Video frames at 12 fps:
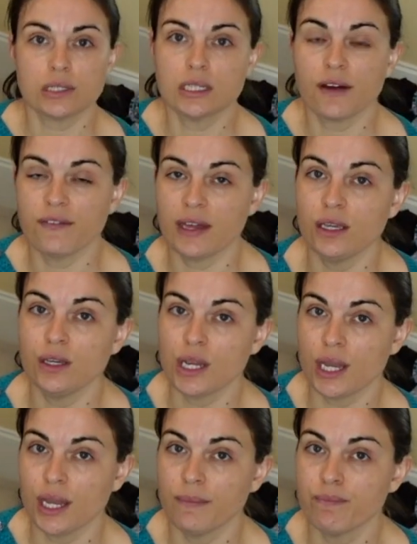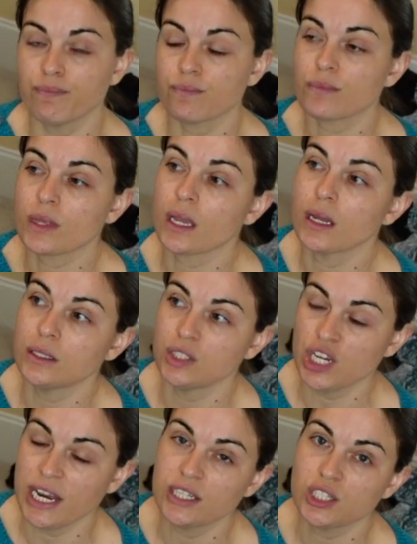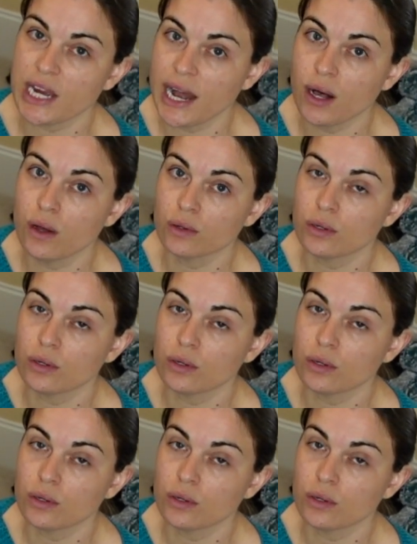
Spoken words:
stuff that you can change out.